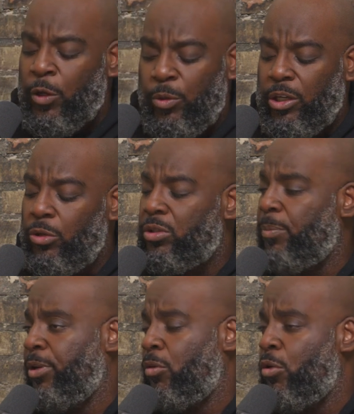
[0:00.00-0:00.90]
We could do
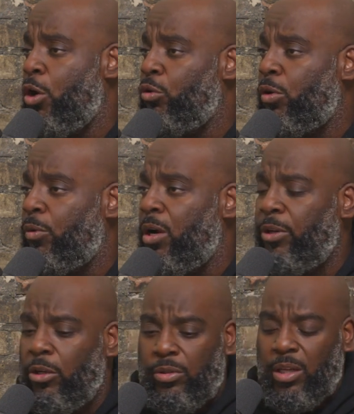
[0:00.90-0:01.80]
some pickled okra,
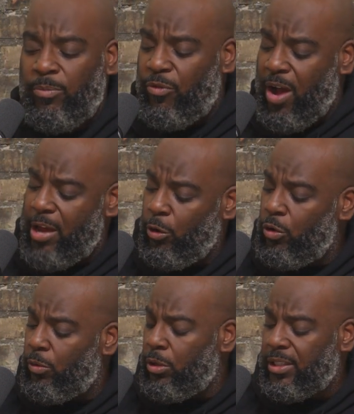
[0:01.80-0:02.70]
we could do some fried
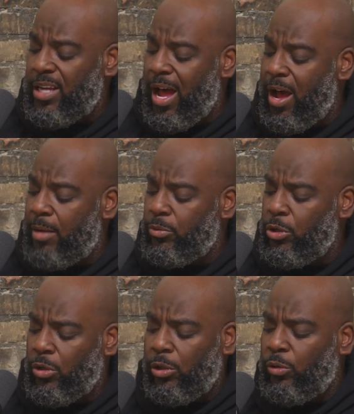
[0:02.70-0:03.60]
okra on top,
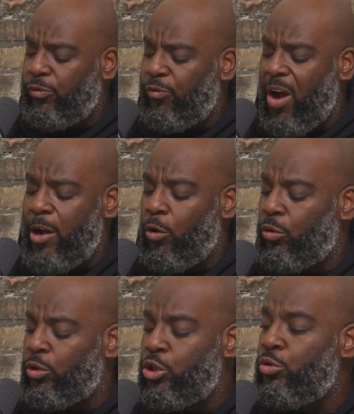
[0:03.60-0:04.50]
you know, little fried
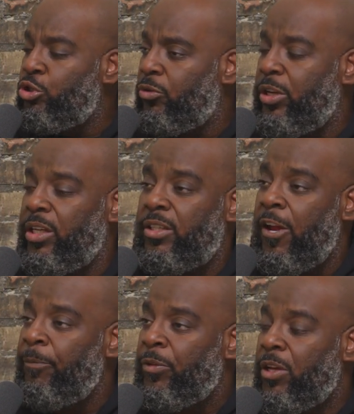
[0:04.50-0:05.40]
okra shoestrings.
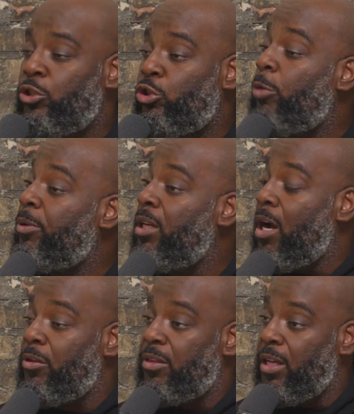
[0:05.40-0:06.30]
There's so many
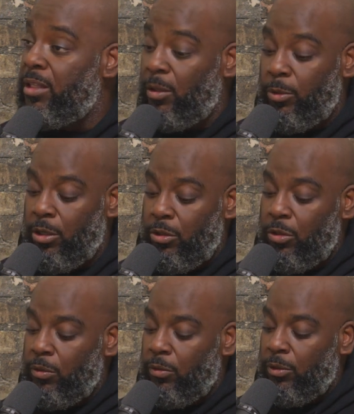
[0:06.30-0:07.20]
other things that we could
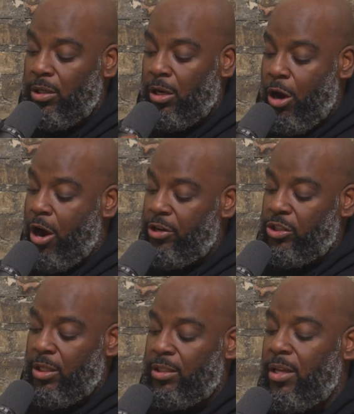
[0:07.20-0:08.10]
do to
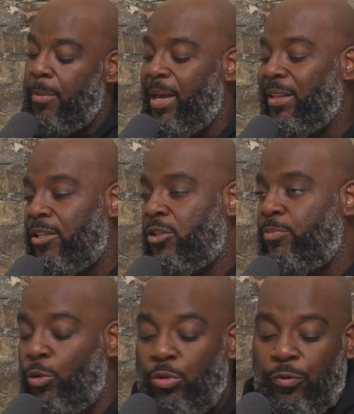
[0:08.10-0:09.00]
garnish this and make this
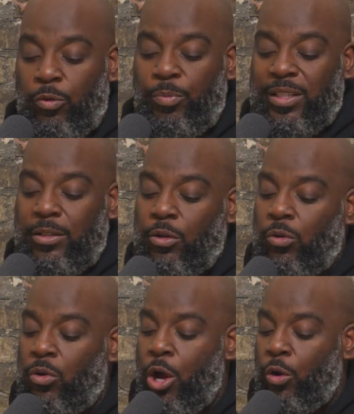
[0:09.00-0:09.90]
beautiful, but
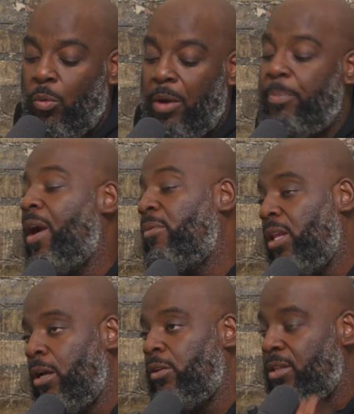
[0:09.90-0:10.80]
still run
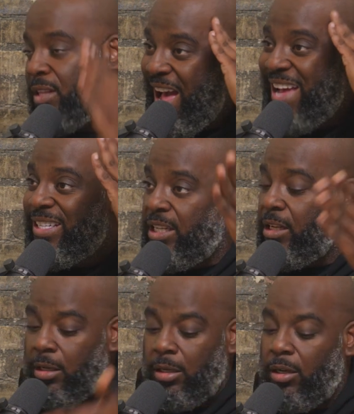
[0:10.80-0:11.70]
parallel to the
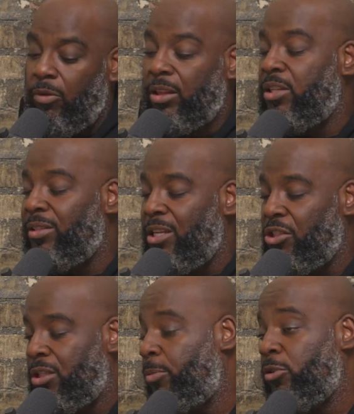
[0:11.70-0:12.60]
idea of what this
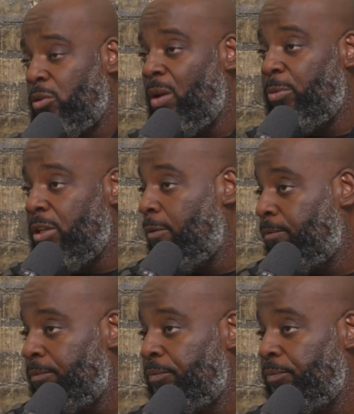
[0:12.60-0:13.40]
dish is supposed to represent.